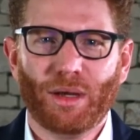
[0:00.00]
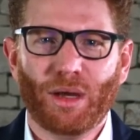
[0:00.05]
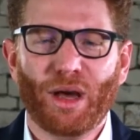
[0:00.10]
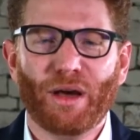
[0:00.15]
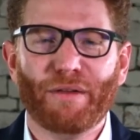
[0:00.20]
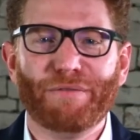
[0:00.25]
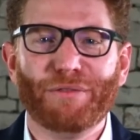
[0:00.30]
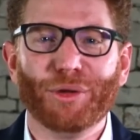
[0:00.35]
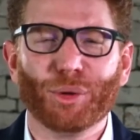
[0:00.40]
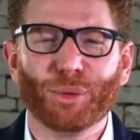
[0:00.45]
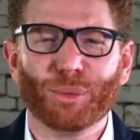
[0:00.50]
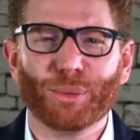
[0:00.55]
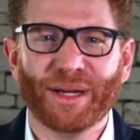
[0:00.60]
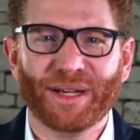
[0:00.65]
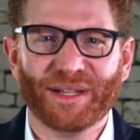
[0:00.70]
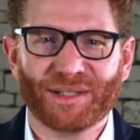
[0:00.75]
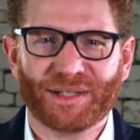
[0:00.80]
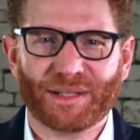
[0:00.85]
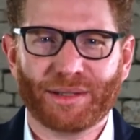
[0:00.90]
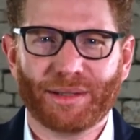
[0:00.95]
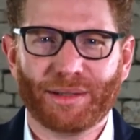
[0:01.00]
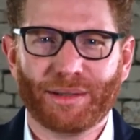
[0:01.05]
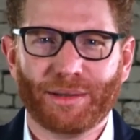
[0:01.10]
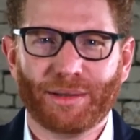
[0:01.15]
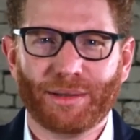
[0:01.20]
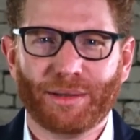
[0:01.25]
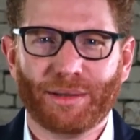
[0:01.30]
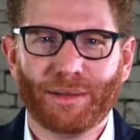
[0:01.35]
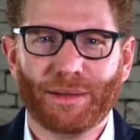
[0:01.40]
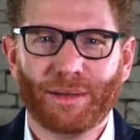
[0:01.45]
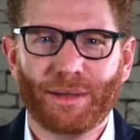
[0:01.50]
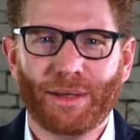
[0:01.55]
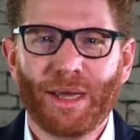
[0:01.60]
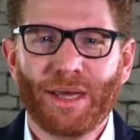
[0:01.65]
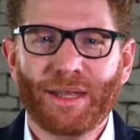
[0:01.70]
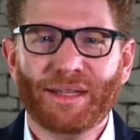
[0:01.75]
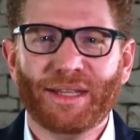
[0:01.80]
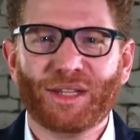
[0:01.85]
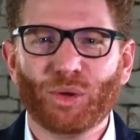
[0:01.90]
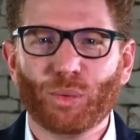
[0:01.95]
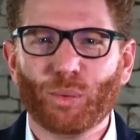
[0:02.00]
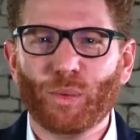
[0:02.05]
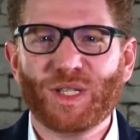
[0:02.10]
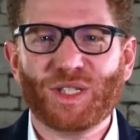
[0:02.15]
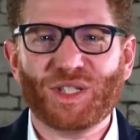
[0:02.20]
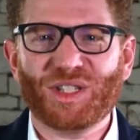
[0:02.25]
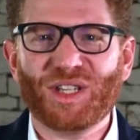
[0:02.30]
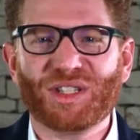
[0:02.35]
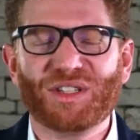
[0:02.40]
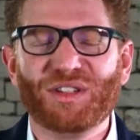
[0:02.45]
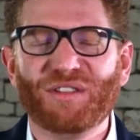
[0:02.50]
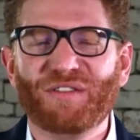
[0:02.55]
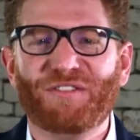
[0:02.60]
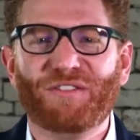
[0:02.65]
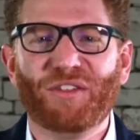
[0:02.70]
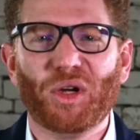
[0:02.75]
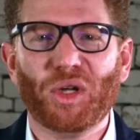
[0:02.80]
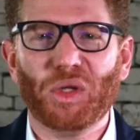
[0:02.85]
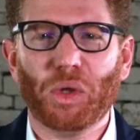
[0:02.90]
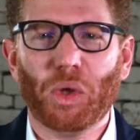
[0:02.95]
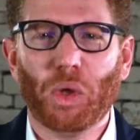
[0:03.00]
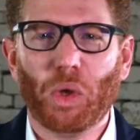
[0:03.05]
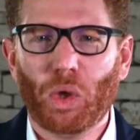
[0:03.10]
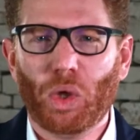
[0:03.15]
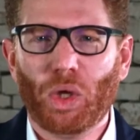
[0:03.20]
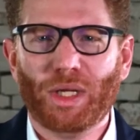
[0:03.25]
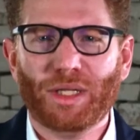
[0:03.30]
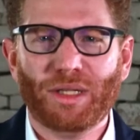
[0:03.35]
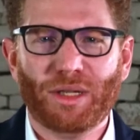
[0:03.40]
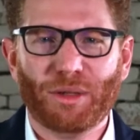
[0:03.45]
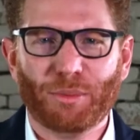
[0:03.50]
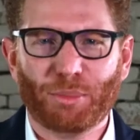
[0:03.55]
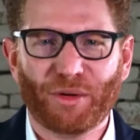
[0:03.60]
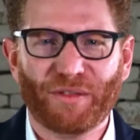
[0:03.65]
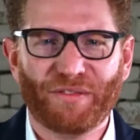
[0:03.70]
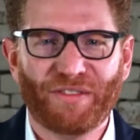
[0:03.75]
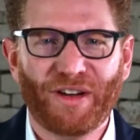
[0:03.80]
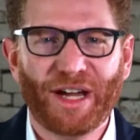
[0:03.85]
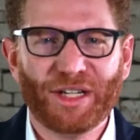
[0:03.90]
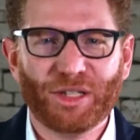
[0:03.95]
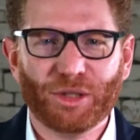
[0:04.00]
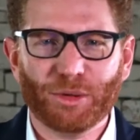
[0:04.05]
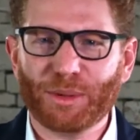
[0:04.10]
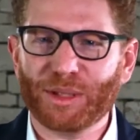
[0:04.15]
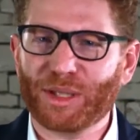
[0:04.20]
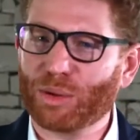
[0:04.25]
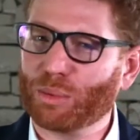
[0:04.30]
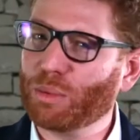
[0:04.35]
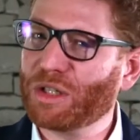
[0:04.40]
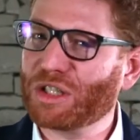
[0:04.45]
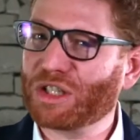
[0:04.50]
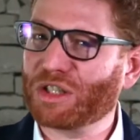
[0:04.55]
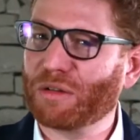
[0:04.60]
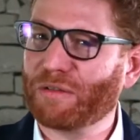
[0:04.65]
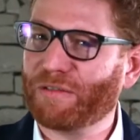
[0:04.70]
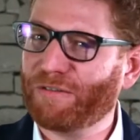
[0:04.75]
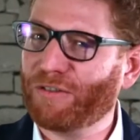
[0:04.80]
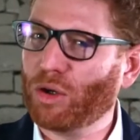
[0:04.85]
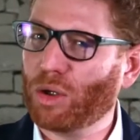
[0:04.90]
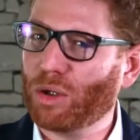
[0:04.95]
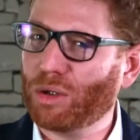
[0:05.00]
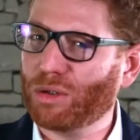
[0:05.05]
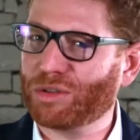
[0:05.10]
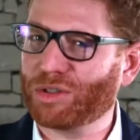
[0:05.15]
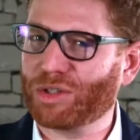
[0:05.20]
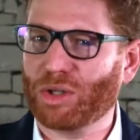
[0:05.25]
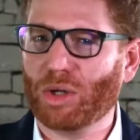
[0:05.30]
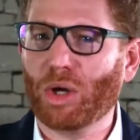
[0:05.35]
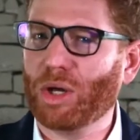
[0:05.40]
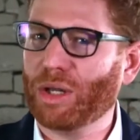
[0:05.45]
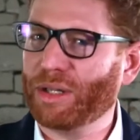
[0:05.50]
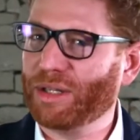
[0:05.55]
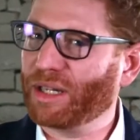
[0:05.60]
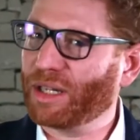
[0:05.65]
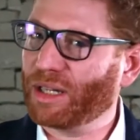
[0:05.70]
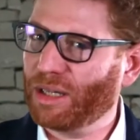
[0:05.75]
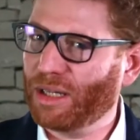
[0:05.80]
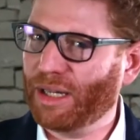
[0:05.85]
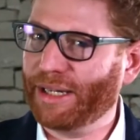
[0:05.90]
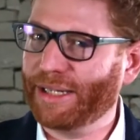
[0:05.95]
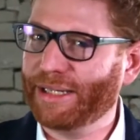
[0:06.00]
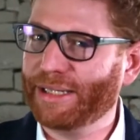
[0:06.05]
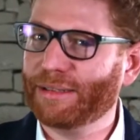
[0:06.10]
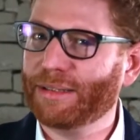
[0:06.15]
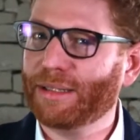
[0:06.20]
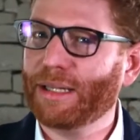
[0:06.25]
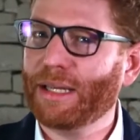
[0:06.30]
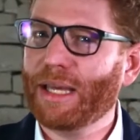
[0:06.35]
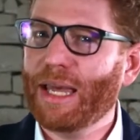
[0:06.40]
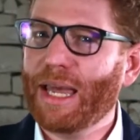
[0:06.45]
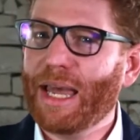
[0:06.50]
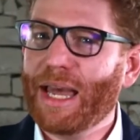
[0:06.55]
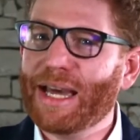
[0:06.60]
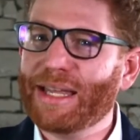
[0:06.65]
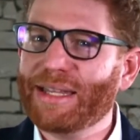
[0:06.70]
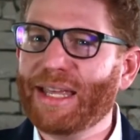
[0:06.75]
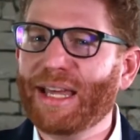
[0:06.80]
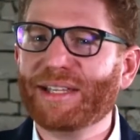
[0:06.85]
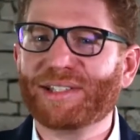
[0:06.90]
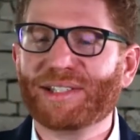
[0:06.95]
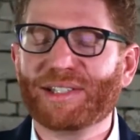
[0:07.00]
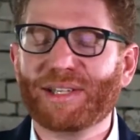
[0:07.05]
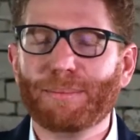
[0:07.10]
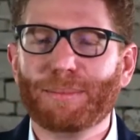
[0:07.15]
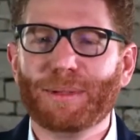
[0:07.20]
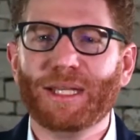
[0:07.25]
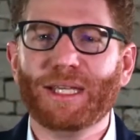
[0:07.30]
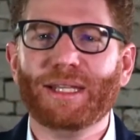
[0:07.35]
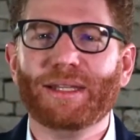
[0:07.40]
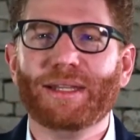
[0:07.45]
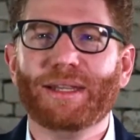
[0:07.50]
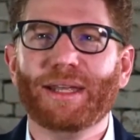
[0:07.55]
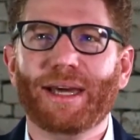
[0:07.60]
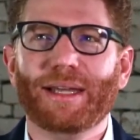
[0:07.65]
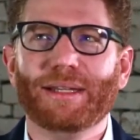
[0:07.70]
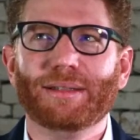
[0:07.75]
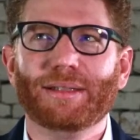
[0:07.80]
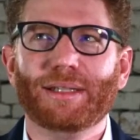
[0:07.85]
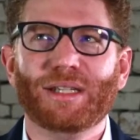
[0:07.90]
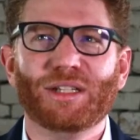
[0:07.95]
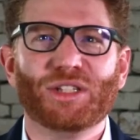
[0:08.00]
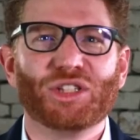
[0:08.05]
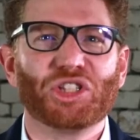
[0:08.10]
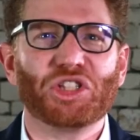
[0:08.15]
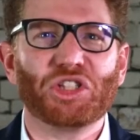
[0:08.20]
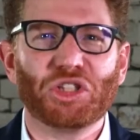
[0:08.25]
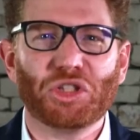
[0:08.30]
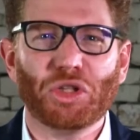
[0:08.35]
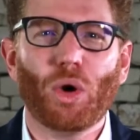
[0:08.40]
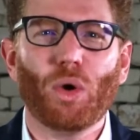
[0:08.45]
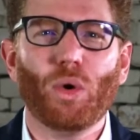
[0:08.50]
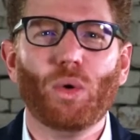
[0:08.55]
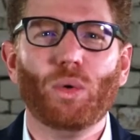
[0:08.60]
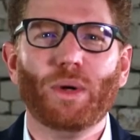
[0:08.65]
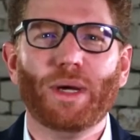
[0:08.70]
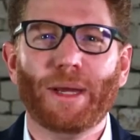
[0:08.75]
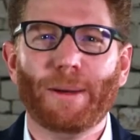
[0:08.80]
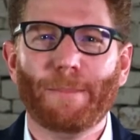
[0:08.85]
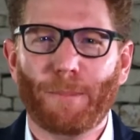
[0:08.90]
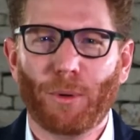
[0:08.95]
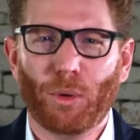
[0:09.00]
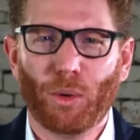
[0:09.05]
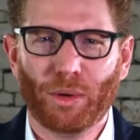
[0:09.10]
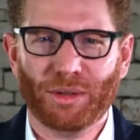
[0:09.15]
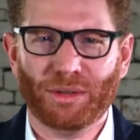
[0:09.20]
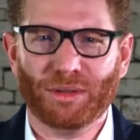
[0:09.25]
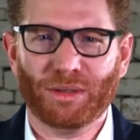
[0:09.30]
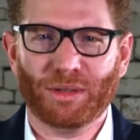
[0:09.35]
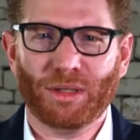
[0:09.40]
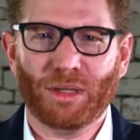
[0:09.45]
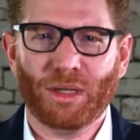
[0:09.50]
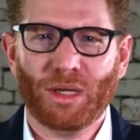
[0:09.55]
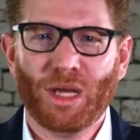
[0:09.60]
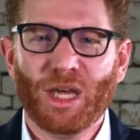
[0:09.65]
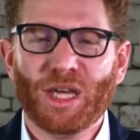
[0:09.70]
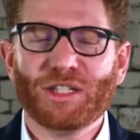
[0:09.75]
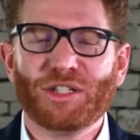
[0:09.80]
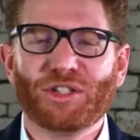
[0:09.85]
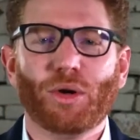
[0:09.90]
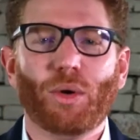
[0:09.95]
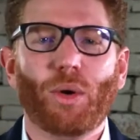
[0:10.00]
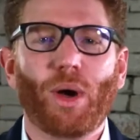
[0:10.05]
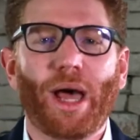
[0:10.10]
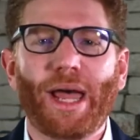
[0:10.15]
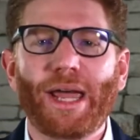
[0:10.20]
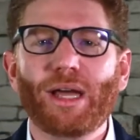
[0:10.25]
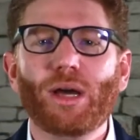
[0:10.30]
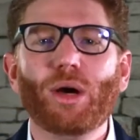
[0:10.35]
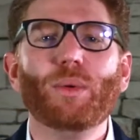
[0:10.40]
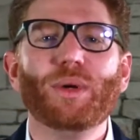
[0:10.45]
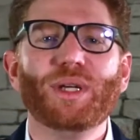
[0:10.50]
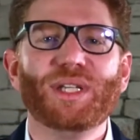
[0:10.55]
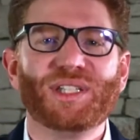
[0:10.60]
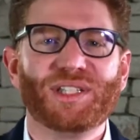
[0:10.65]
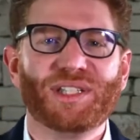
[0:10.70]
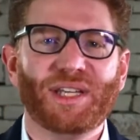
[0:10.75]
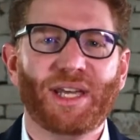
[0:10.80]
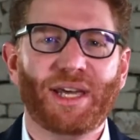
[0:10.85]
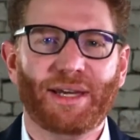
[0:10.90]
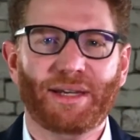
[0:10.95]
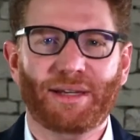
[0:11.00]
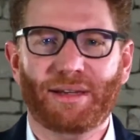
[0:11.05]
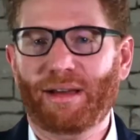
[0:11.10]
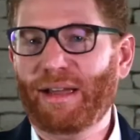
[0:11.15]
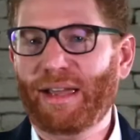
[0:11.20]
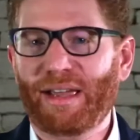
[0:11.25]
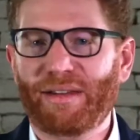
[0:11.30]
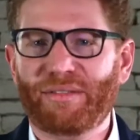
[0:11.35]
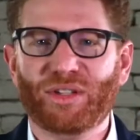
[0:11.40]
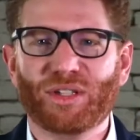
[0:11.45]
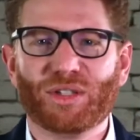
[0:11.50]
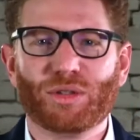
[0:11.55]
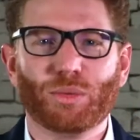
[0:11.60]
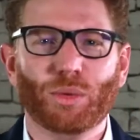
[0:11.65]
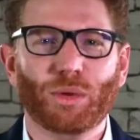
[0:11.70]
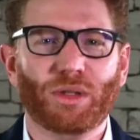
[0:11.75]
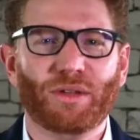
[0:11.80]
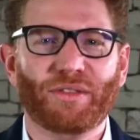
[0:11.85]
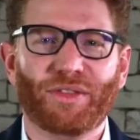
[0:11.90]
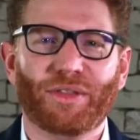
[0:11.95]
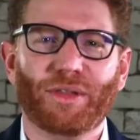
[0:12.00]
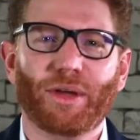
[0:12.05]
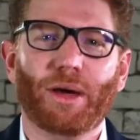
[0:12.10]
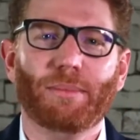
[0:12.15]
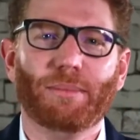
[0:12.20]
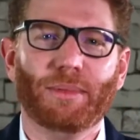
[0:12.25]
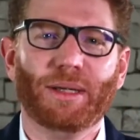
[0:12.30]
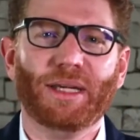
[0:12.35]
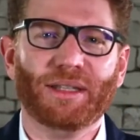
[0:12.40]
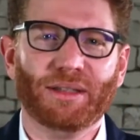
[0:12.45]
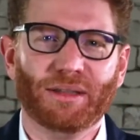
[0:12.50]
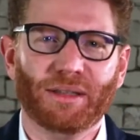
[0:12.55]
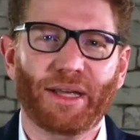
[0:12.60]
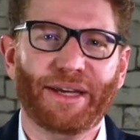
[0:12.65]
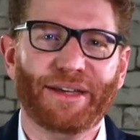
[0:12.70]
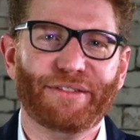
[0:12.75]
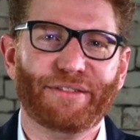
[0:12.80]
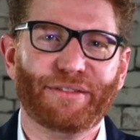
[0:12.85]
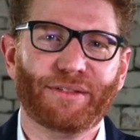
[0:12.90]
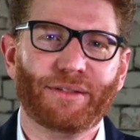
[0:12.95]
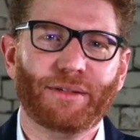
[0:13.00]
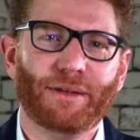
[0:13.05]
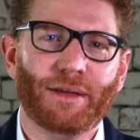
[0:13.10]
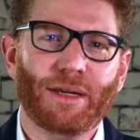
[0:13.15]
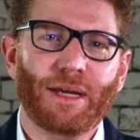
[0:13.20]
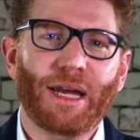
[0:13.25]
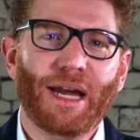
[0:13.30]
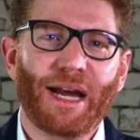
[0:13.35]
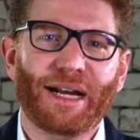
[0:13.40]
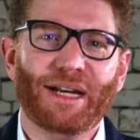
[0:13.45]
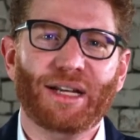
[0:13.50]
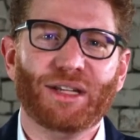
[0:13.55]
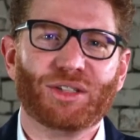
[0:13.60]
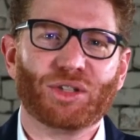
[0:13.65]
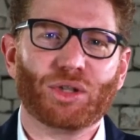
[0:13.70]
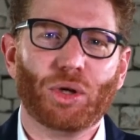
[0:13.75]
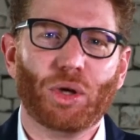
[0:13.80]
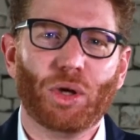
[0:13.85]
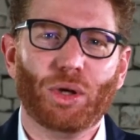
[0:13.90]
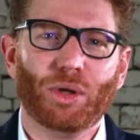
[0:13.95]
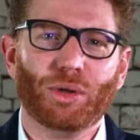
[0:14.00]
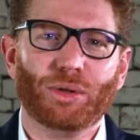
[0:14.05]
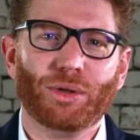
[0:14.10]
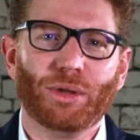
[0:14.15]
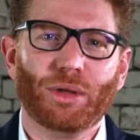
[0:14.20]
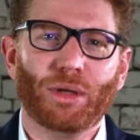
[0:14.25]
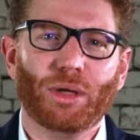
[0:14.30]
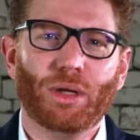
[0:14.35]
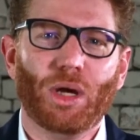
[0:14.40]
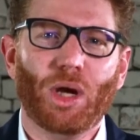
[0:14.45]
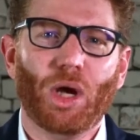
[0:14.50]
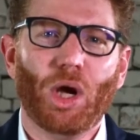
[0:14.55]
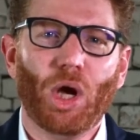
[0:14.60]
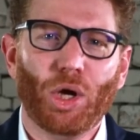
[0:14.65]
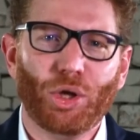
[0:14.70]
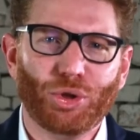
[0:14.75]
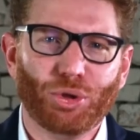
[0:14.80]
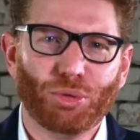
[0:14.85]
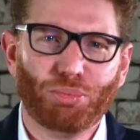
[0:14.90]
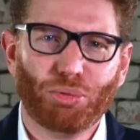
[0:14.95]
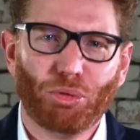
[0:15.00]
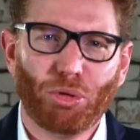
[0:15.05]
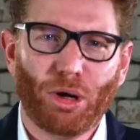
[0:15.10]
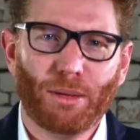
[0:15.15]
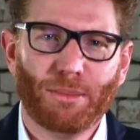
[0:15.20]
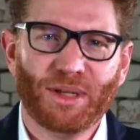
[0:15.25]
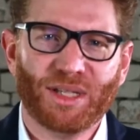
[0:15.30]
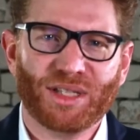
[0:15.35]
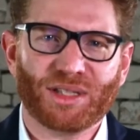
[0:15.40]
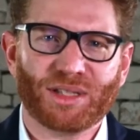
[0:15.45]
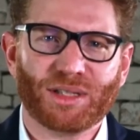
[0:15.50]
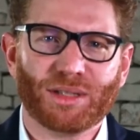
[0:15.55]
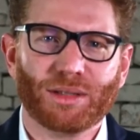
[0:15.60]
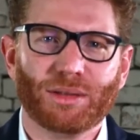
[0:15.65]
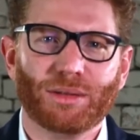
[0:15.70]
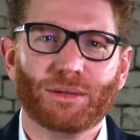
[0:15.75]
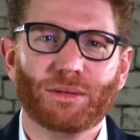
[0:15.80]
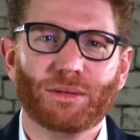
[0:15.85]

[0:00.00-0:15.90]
of their risk. That the risk doesn't fall on the provider, but the risk falls on the client. And that's something that is so important. So I always say, I have this rule of thumb in life, and it's called under promise,